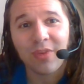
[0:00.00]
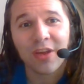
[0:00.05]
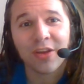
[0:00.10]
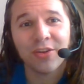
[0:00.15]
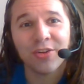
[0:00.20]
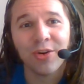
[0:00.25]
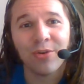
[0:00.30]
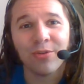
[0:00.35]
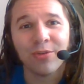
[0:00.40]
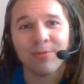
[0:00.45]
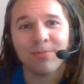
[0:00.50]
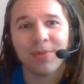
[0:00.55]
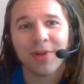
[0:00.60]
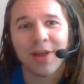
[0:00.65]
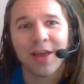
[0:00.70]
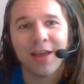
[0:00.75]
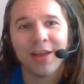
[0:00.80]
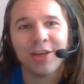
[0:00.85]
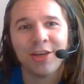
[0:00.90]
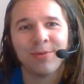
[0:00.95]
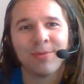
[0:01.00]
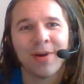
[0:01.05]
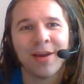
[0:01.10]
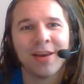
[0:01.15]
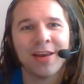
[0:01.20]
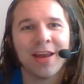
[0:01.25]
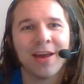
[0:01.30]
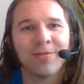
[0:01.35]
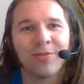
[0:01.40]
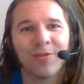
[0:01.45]
Don't complain, you
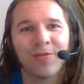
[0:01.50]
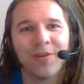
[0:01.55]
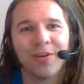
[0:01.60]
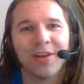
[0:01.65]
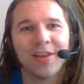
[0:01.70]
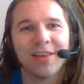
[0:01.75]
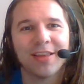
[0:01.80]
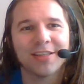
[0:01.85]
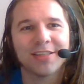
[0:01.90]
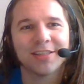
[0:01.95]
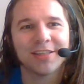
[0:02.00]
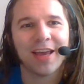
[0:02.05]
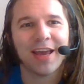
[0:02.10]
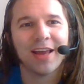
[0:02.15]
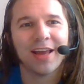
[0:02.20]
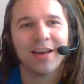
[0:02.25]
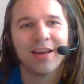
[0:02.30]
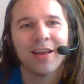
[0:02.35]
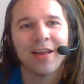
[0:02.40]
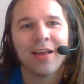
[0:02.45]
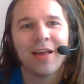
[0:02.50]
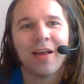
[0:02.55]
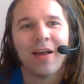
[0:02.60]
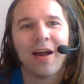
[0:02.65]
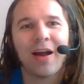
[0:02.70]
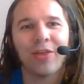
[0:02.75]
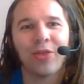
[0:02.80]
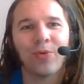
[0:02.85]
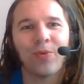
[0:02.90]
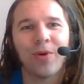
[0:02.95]
might never feel like this again.
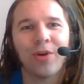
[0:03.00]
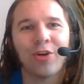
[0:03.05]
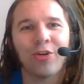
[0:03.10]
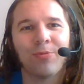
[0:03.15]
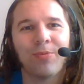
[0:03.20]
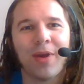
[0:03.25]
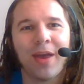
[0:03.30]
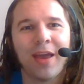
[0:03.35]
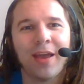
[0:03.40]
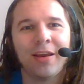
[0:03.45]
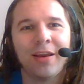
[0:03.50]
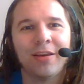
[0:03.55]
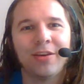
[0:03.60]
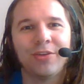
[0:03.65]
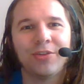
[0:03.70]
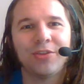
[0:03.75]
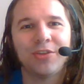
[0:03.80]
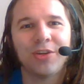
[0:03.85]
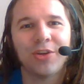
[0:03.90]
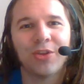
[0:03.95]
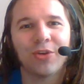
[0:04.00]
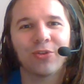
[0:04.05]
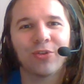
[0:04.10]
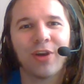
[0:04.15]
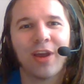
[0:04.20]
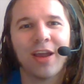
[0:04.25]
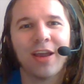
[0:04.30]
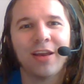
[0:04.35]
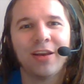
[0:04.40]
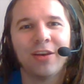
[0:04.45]
On the window pane, you see the
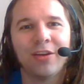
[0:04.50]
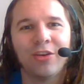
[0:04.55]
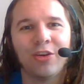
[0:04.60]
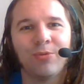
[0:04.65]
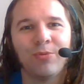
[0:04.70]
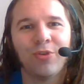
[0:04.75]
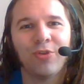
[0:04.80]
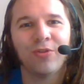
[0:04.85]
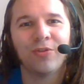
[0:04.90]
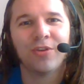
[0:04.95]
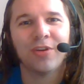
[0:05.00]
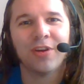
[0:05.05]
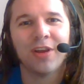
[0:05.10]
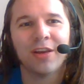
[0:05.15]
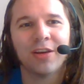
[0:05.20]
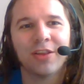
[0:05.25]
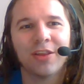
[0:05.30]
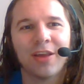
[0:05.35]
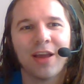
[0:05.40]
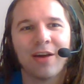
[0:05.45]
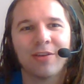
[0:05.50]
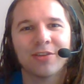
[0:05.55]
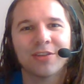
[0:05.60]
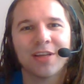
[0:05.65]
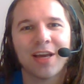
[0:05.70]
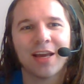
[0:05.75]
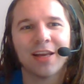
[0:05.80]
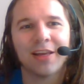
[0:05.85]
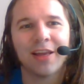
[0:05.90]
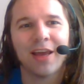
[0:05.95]
rain, you move into the
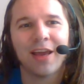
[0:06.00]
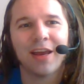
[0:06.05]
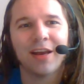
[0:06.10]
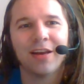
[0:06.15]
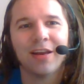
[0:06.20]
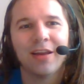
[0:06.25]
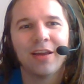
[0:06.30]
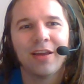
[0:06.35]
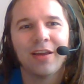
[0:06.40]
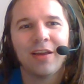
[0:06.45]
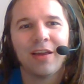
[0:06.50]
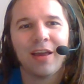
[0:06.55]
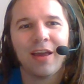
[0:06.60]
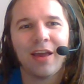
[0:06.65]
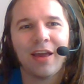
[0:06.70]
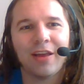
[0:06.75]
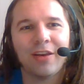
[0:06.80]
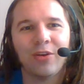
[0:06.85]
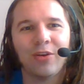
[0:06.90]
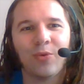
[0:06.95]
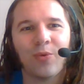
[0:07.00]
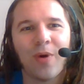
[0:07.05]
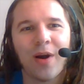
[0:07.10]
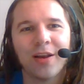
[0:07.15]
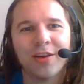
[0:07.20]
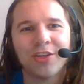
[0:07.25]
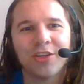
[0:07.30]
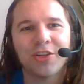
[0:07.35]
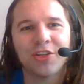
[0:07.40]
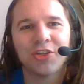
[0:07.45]
outside lane, and you
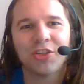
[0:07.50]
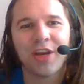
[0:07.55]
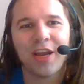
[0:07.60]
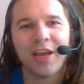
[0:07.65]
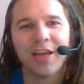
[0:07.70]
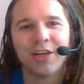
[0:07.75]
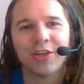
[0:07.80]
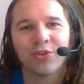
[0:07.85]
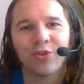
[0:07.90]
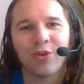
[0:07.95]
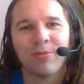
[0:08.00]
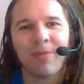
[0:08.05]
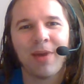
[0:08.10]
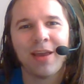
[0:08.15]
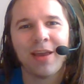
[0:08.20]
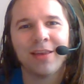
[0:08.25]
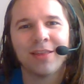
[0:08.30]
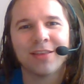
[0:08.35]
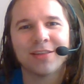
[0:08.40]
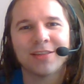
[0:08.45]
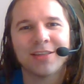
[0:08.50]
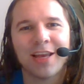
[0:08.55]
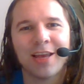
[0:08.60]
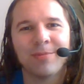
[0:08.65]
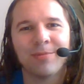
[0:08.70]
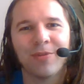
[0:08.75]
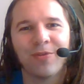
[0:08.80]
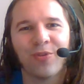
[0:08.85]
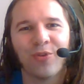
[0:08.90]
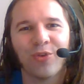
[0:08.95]
want to change, remain the
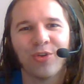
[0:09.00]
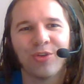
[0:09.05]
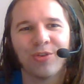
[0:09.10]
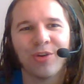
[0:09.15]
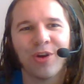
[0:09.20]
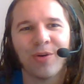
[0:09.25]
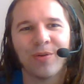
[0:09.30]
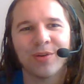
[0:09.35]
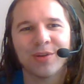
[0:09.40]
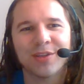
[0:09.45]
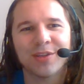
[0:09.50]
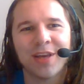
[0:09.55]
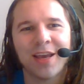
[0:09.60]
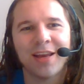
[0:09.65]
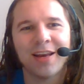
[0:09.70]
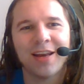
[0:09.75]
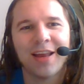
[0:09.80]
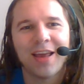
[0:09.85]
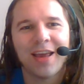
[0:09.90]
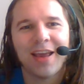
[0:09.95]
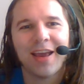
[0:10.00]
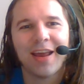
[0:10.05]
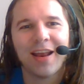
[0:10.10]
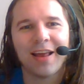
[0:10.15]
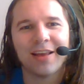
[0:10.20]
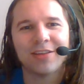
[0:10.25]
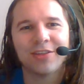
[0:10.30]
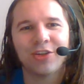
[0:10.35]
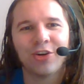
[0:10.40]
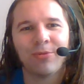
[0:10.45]
same before you go insane. And
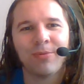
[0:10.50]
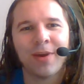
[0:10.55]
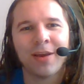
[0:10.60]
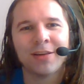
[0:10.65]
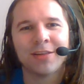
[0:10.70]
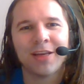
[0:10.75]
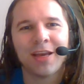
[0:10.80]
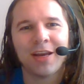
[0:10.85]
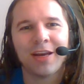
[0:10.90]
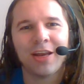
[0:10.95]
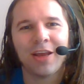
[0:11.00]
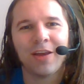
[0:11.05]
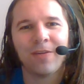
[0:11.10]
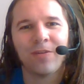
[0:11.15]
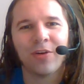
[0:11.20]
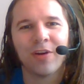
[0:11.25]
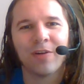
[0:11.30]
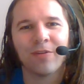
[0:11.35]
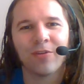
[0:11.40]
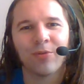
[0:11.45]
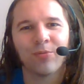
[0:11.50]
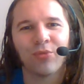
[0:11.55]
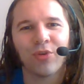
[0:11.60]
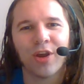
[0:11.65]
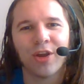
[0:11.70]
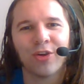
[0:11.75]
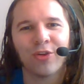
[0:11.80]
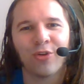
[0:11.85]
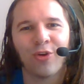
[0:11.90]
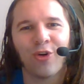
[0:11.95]
I still maintain if you never
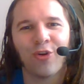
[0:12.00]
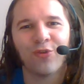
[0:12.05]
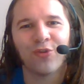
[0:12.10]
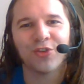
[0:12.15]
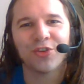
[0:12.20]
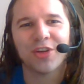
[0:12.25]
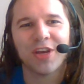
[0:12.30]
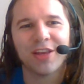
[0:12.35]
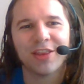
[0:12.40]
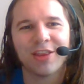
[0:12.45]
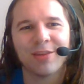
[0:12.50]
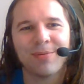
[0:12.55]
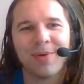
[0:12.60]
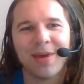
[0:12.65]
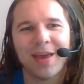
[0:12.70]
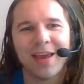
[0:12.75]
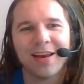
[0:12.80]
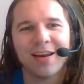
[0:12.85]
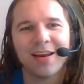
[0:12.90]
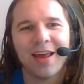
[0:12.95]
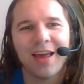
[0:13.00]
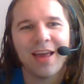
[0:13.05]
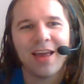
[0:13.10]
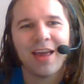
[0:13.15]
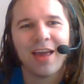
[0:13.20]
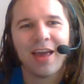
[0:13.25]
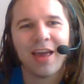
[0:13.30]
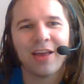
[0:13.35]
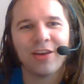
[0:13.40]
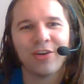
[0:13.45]
break, you'll overtake the pain,
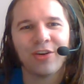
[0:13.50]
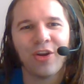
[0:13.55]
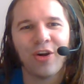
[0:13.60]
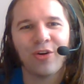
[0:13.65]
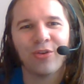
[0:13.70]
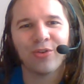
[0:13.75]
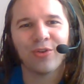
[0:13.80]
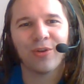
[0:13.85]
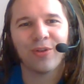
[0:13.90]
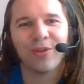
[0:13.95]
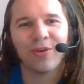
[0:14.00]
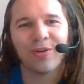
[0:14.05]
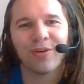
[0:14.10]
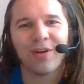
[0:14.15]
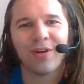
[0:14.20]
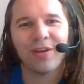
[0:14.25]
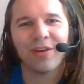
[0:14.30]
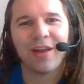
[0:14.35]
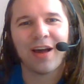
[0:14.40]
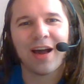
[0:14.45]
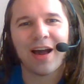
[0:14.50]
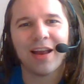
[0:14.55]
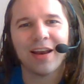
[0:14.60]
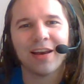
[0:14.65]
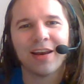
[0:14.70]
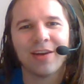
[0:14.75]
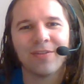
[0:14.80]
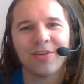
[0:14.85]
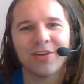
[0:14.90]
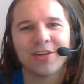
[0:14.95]
and you know you'll learn a lot.
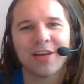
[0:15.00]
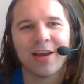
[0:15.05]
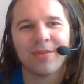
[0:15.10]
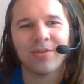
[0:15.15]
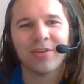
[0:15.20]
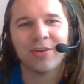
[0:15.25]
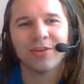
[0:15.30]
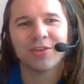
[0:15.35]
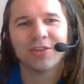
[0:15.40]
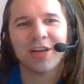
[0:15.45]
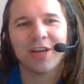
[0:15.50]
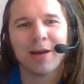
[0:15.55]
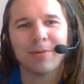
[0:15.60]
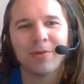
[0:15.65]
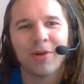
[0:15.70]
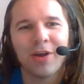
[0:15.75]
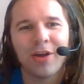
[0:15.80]
And every time that you stop,